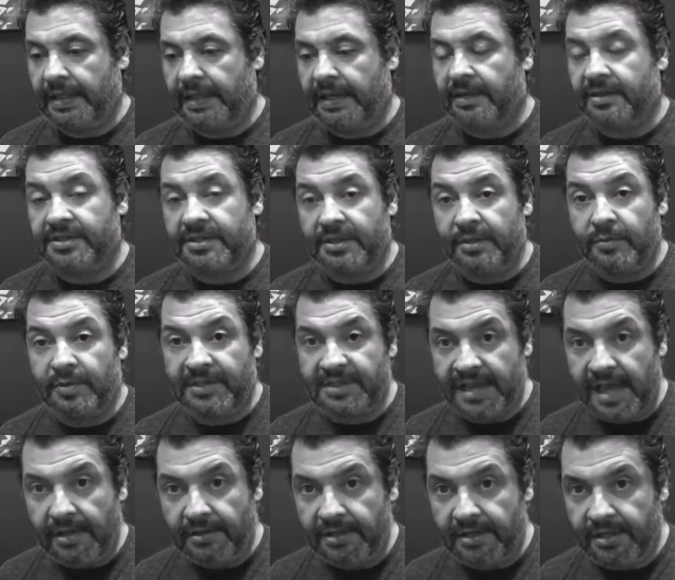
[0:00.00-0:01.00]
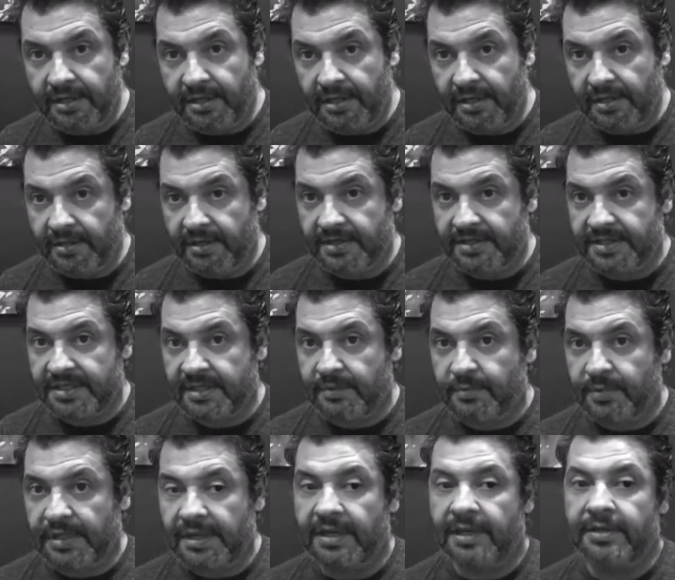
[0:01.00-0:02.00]
I'll see what's out there. I'll see
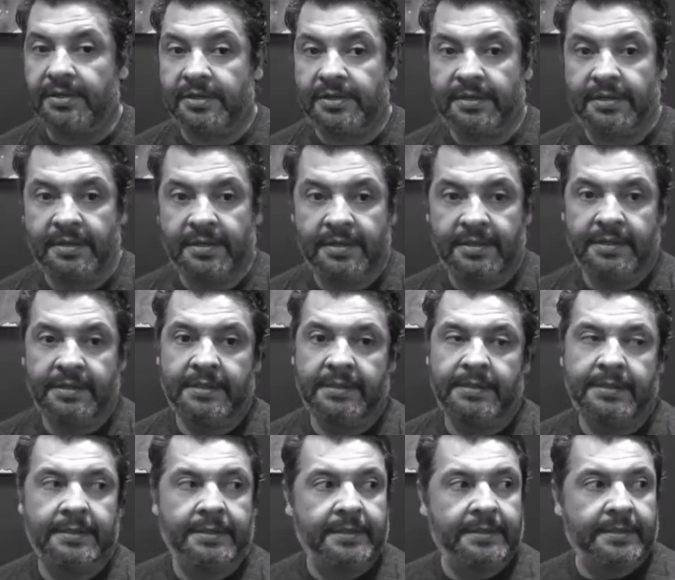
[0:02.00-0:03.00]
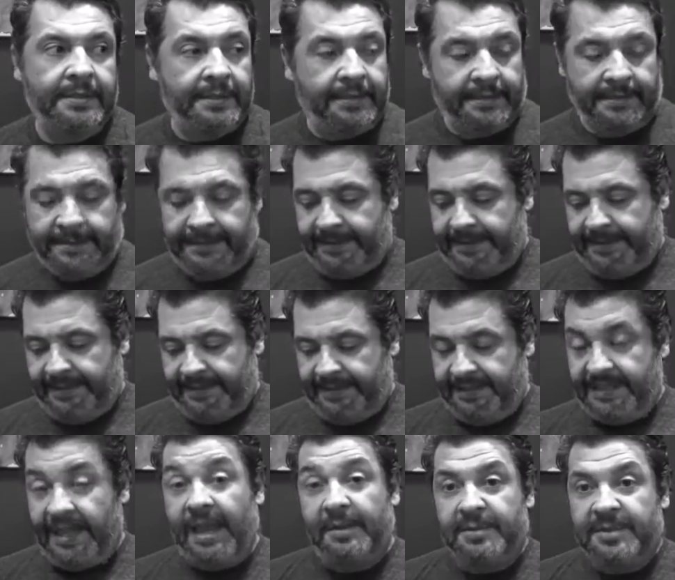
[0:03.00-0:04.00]
what other
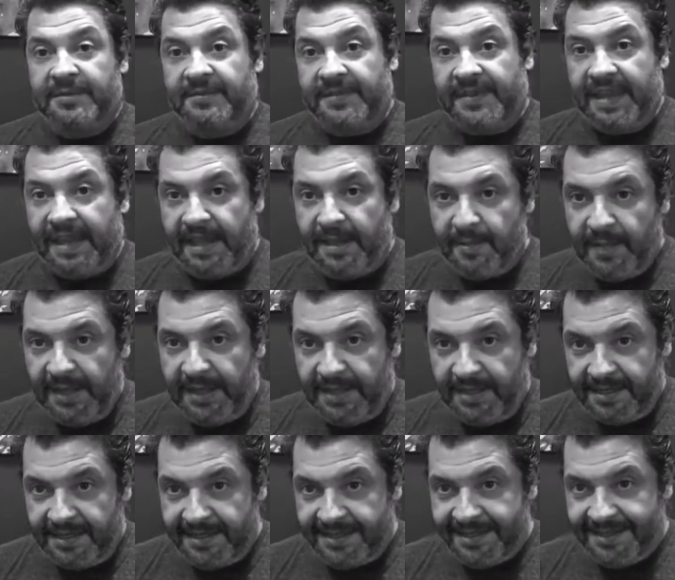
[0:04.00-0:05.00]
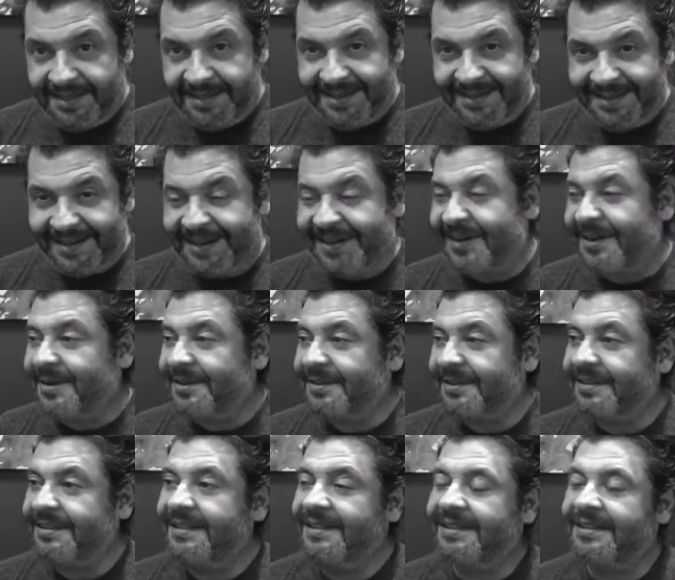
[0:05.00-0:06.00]
types of gaming are out
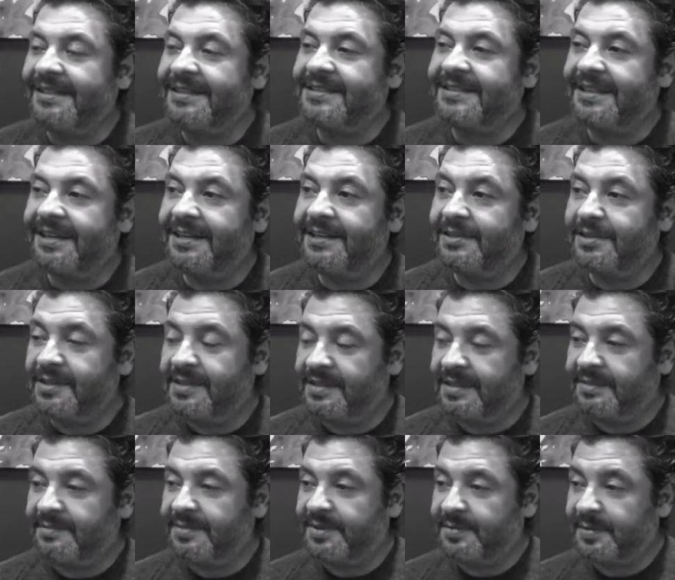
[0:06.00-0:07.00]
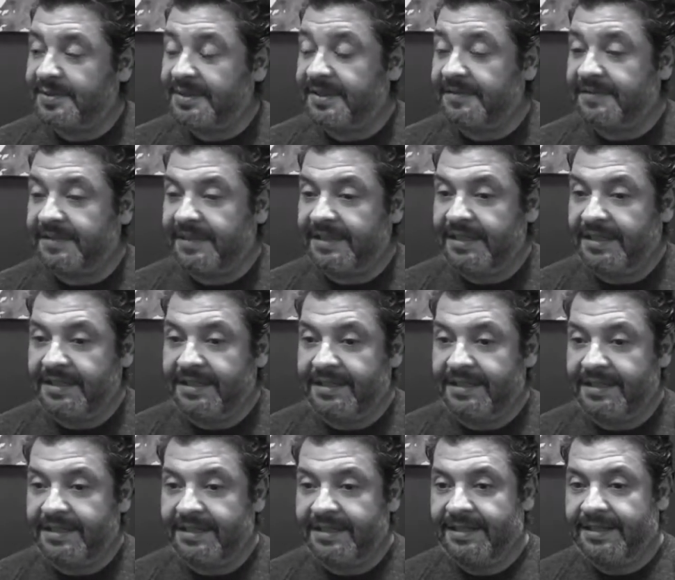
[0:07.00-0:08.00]
in these countries. I'm specifically
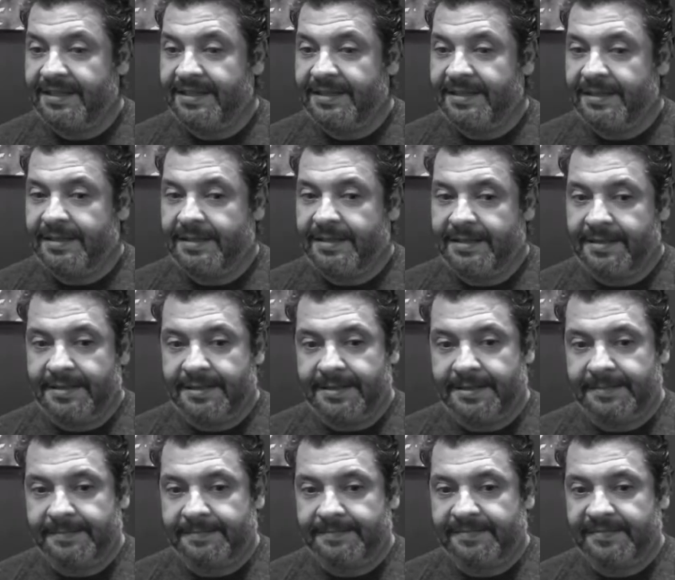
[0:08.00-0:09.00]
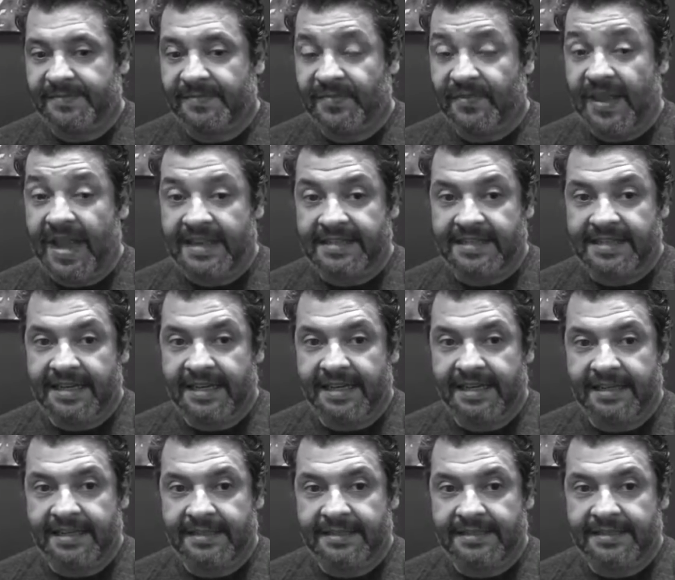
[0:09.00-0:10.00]

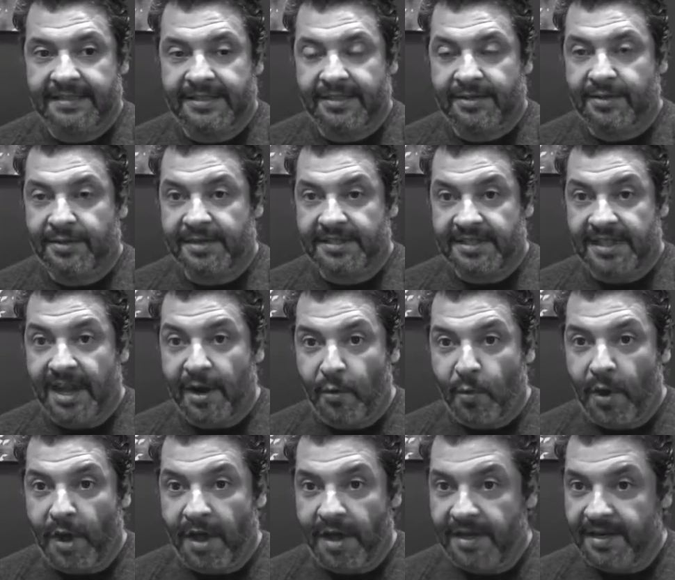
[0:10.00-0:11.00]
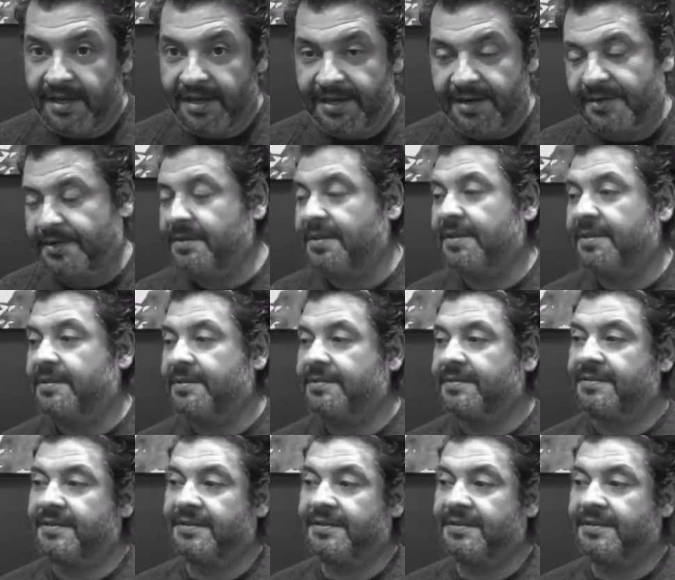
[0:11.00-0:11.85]
fascinated to go to Taiwan, and their